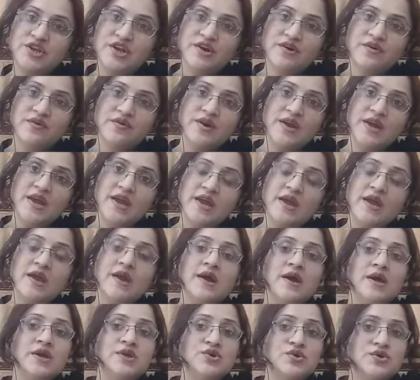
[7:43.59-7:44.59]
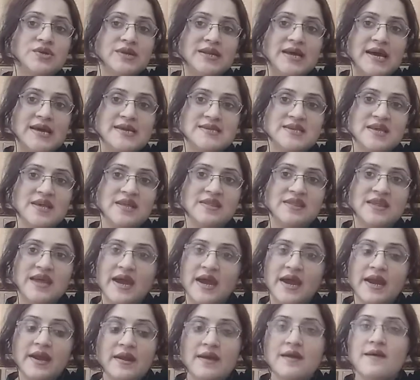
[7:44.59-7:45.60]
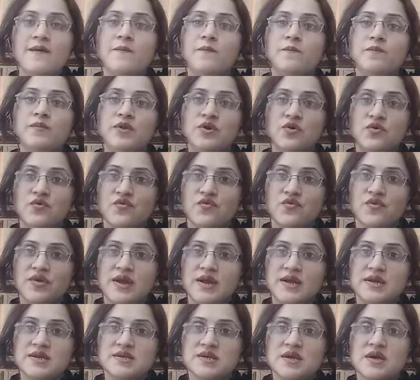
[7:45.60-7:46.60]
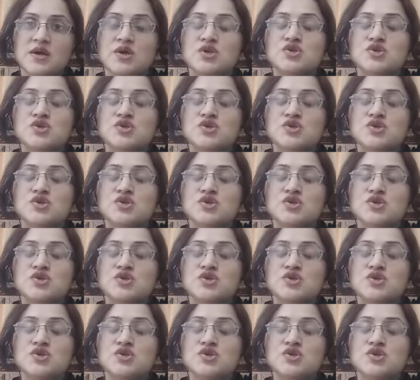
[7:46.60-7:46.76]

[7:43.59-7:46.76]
reutilizing that nutrients.